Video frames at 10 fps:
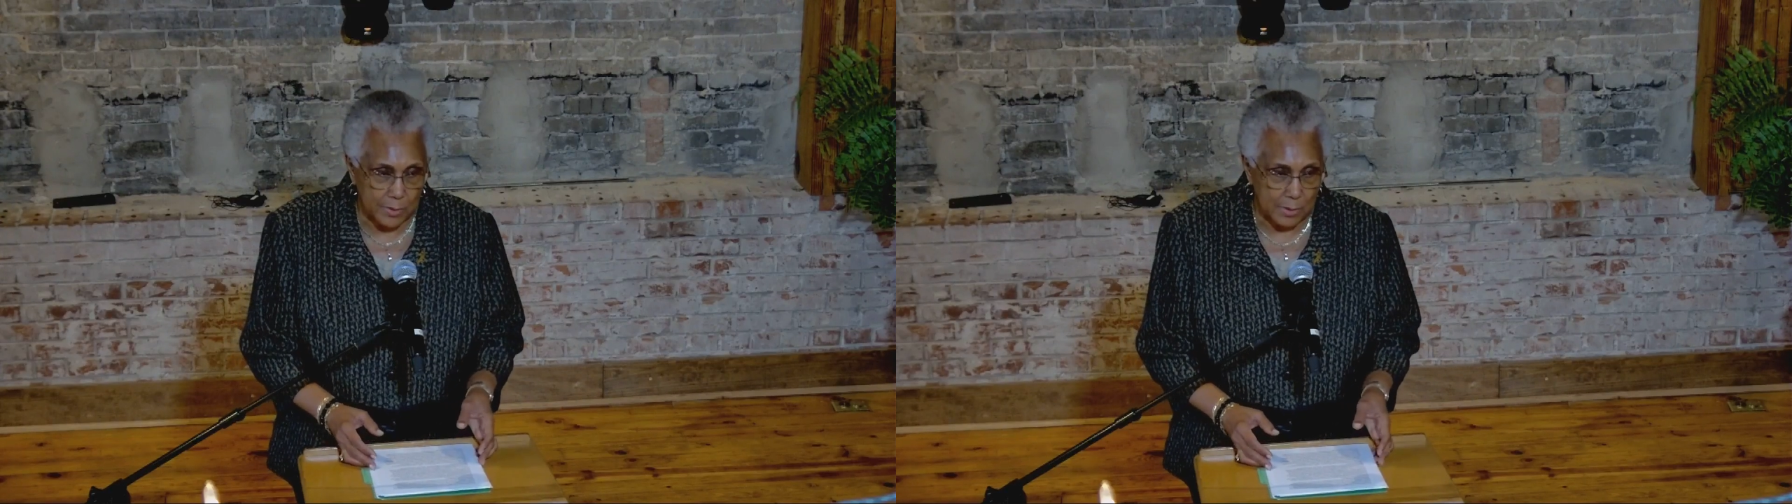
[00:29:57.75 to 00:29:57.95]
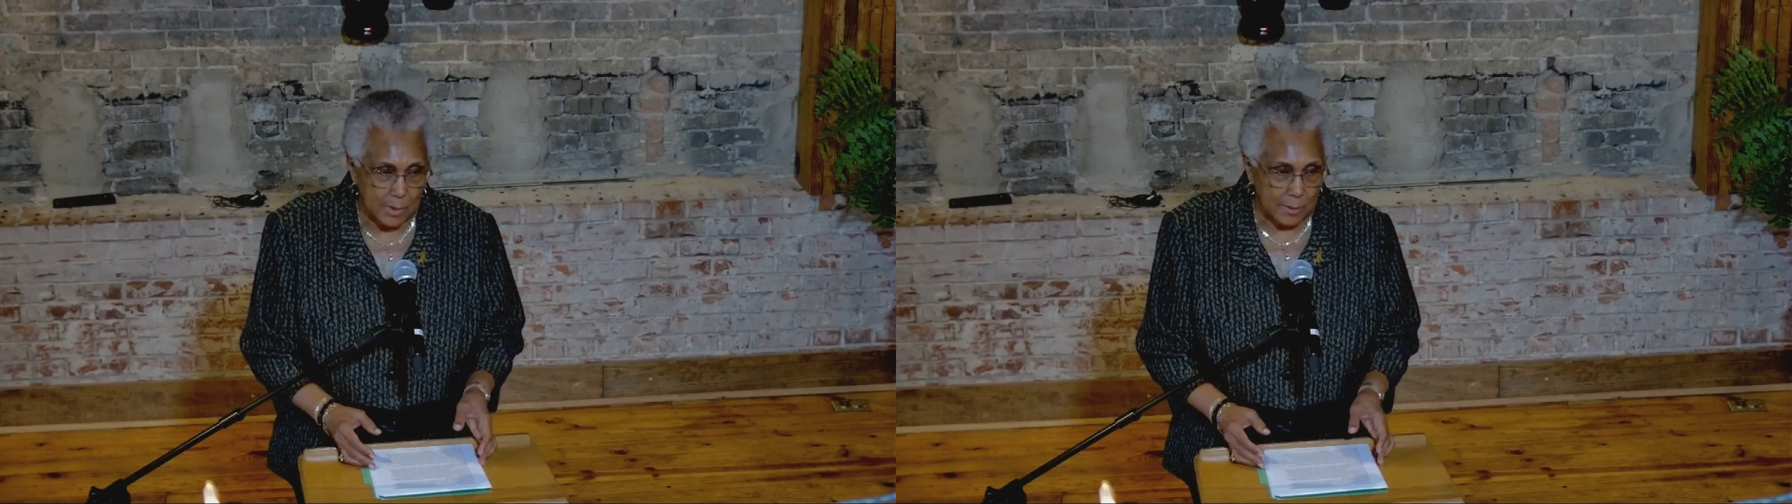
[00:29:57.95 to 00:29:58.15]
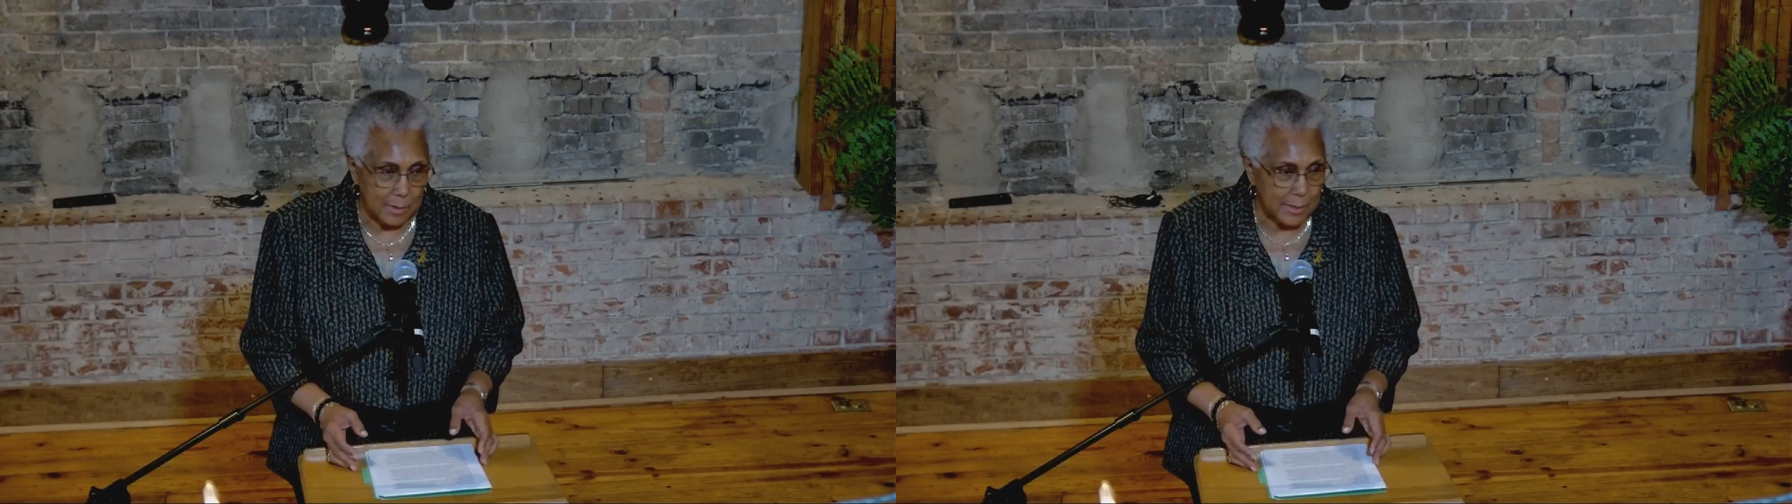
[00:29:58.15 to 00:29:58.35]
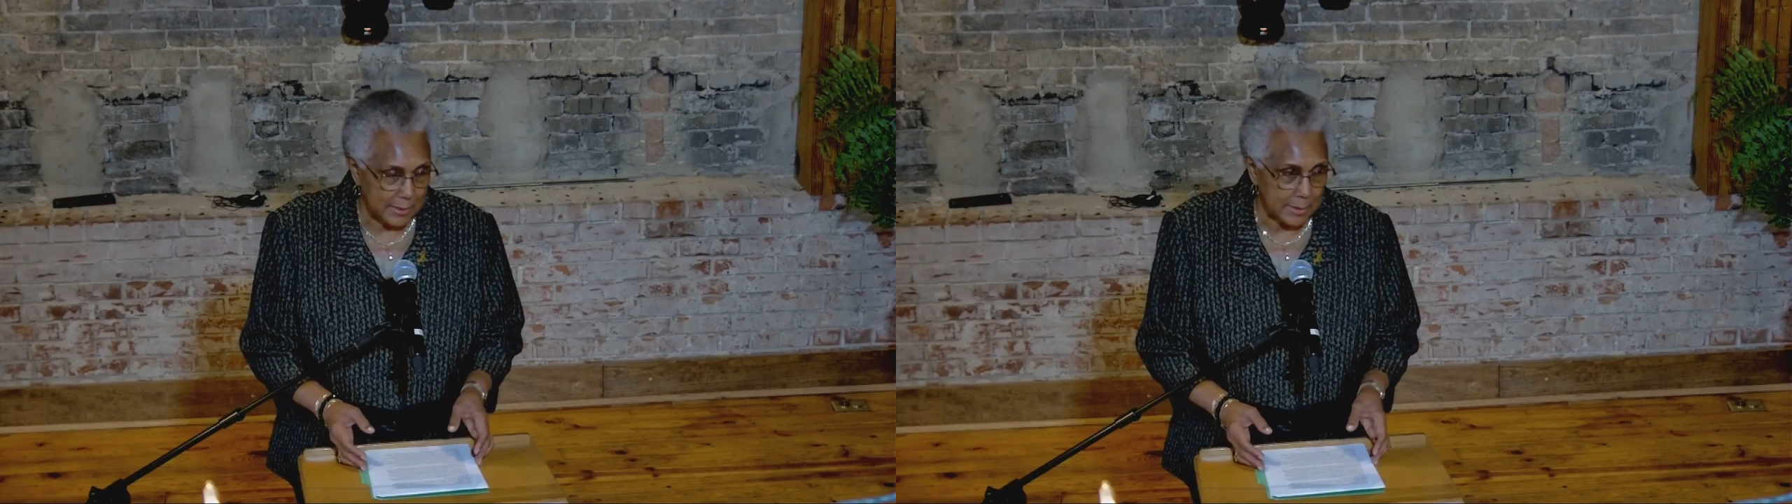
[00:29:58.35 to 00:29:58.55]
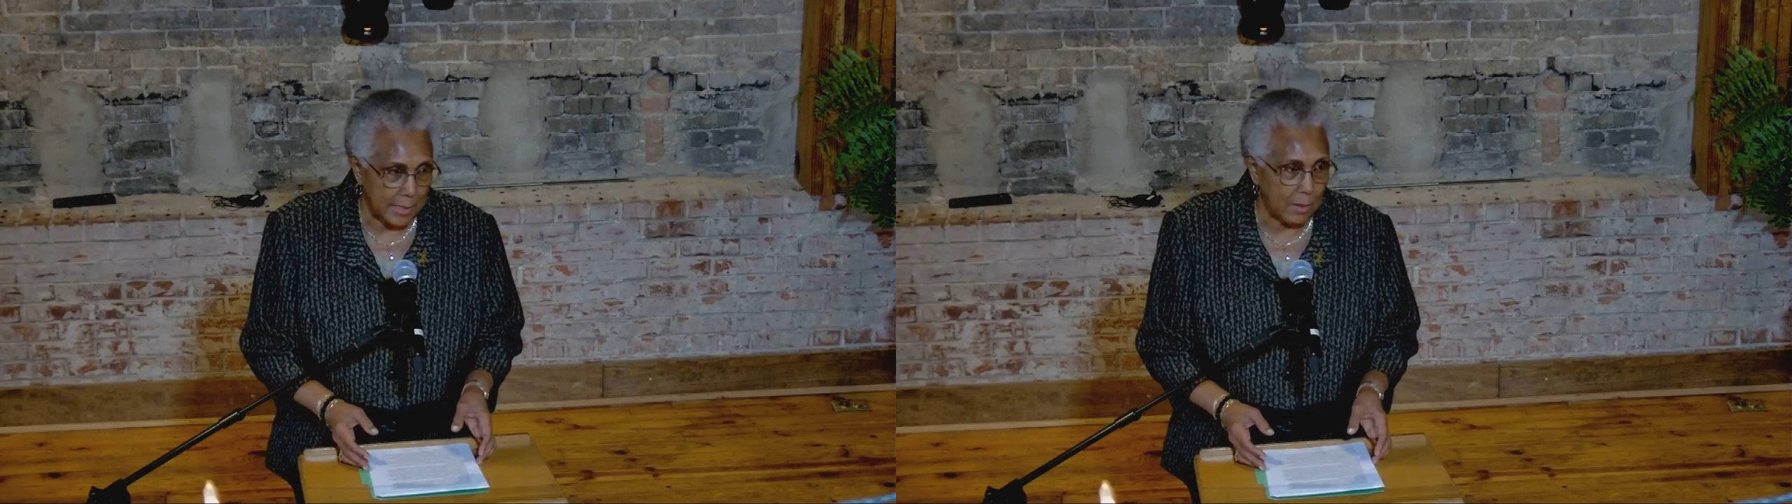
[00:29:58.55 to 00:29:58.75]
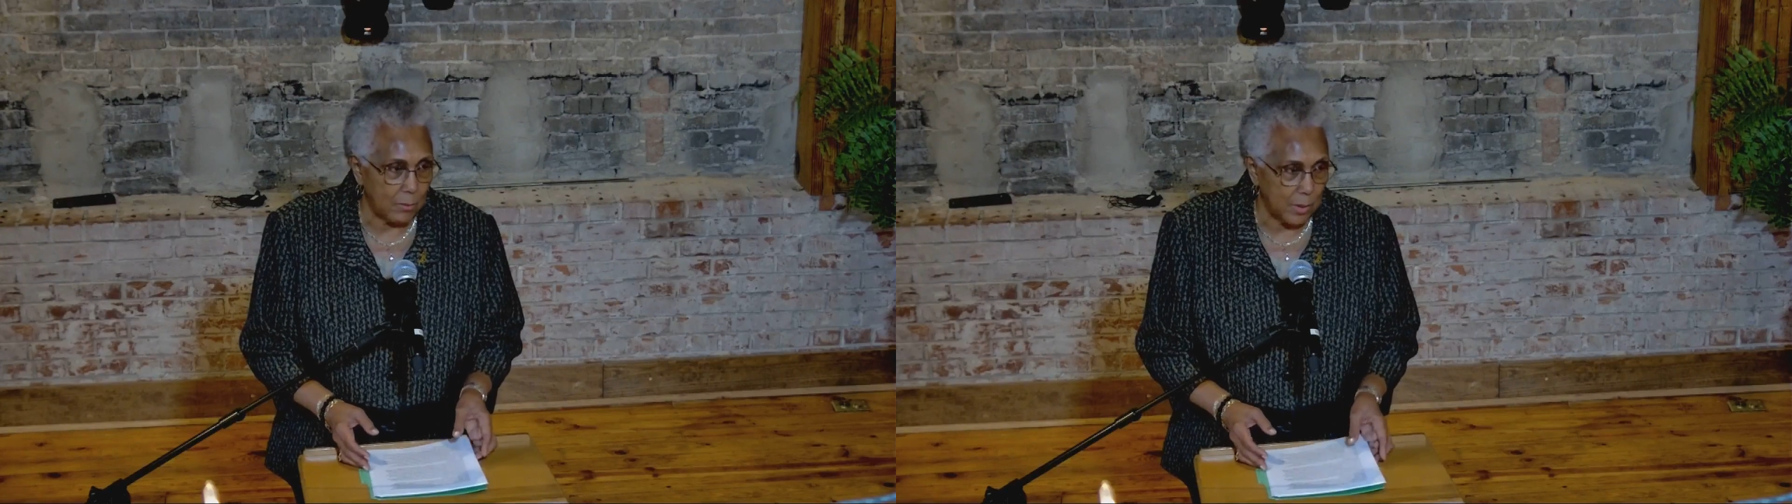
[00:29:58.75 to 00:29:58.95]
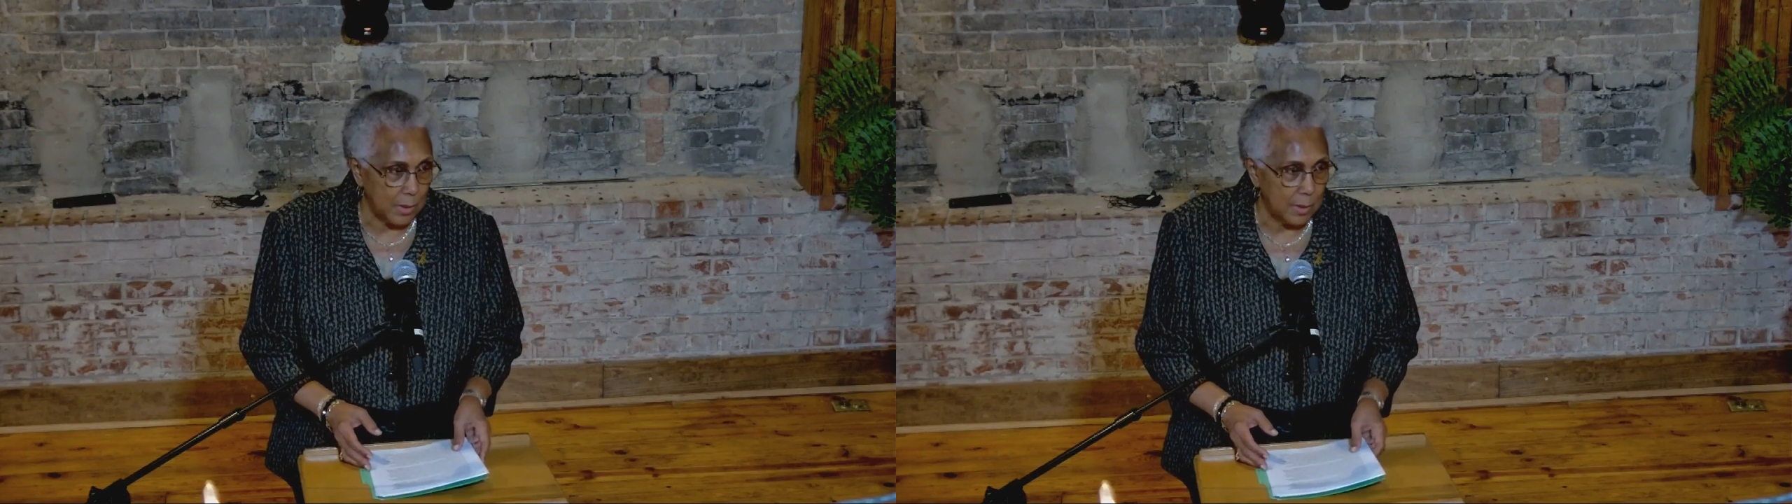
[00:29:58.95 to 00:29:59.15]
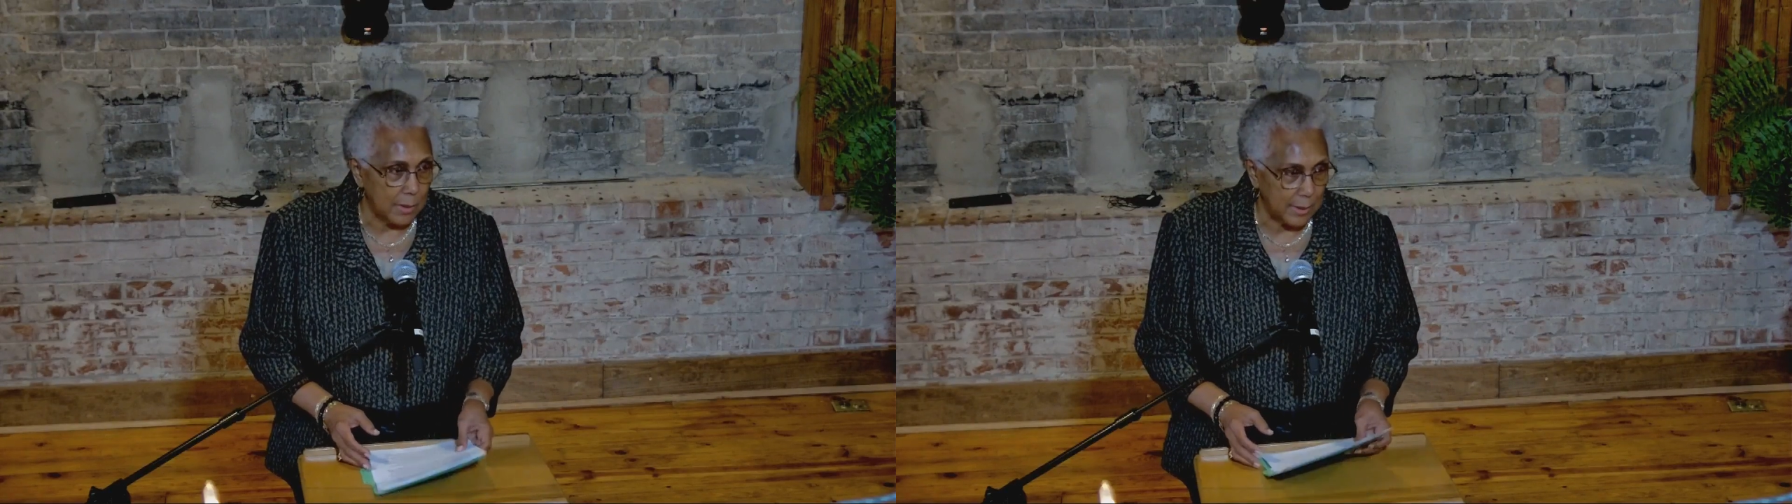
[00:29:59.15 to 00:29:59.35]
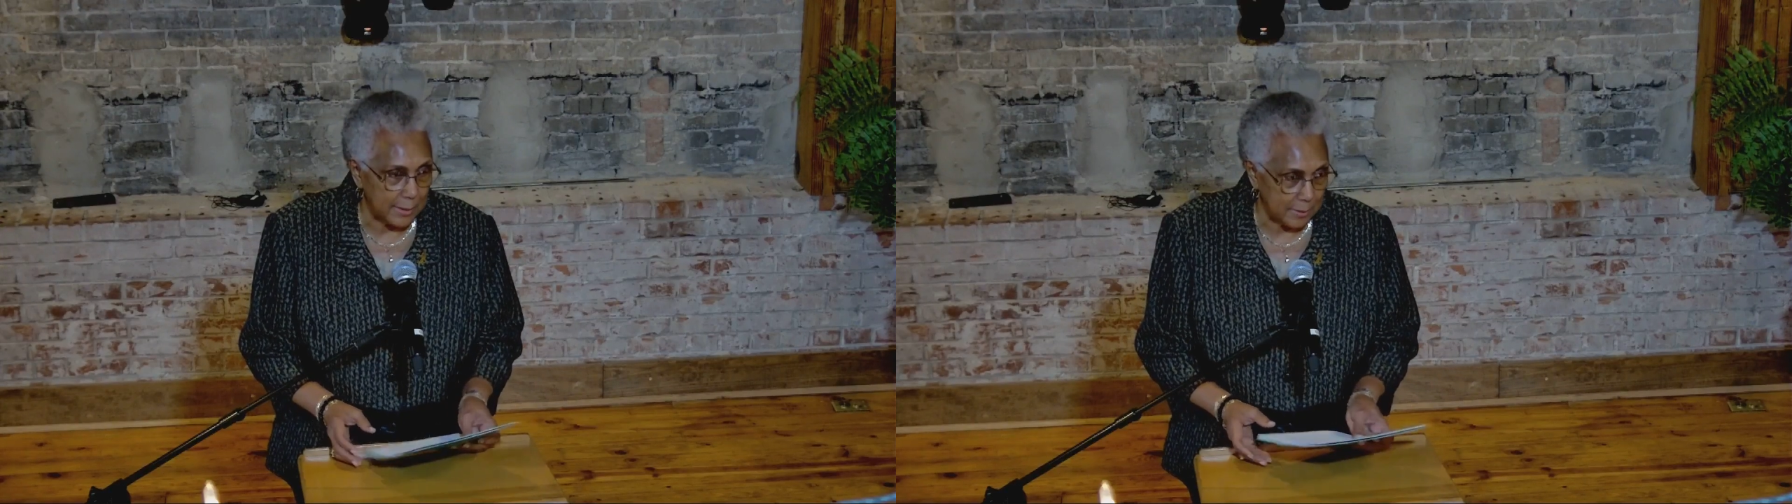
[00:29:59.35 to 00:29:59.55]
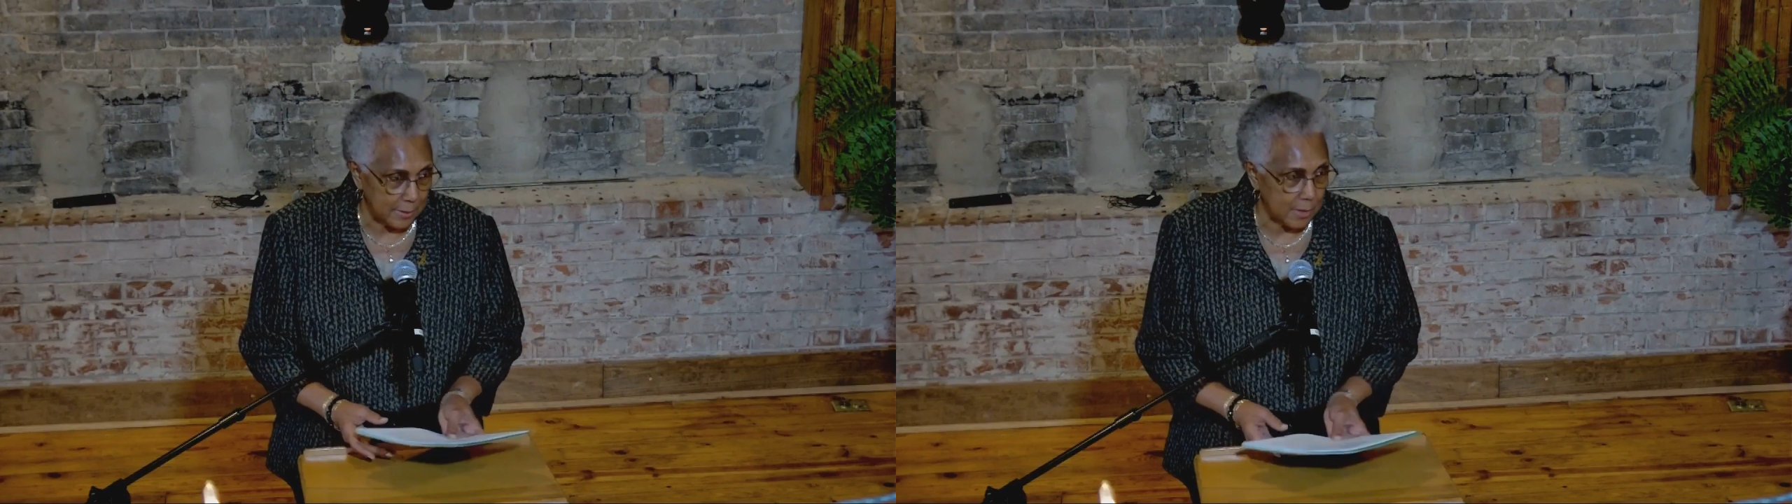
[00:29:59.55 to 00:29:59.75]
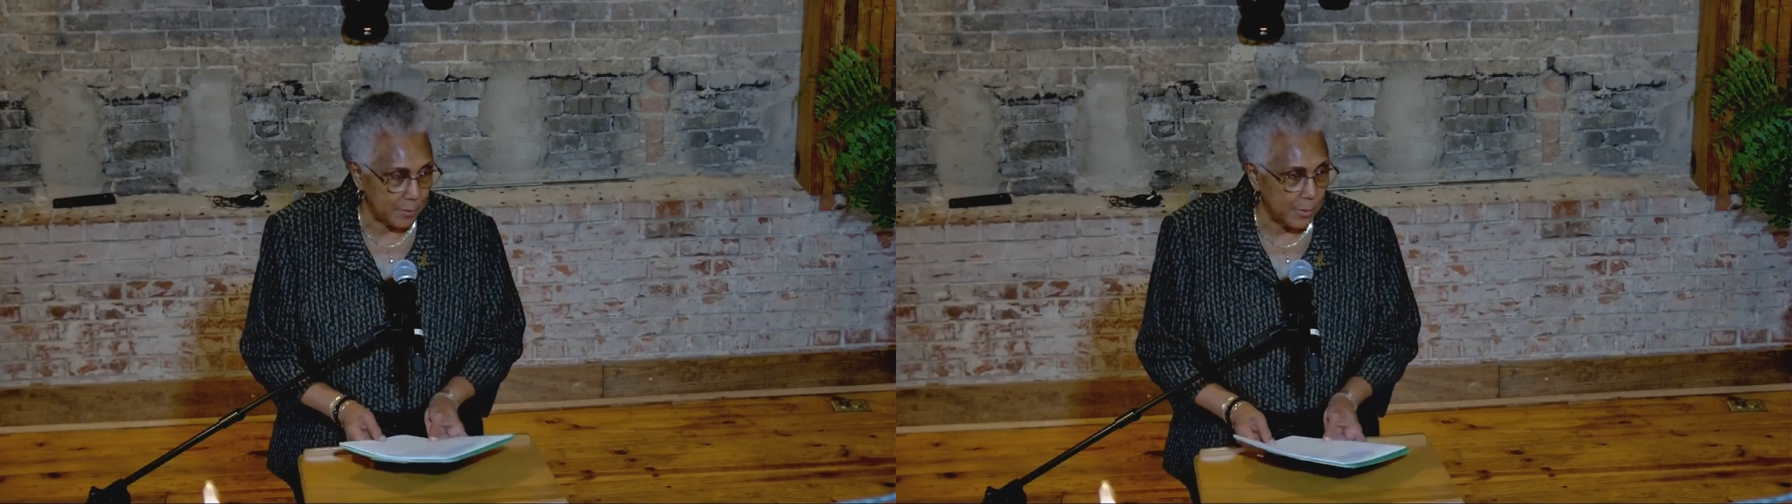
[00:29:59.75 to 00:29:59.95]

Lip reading: the next time we get to this point.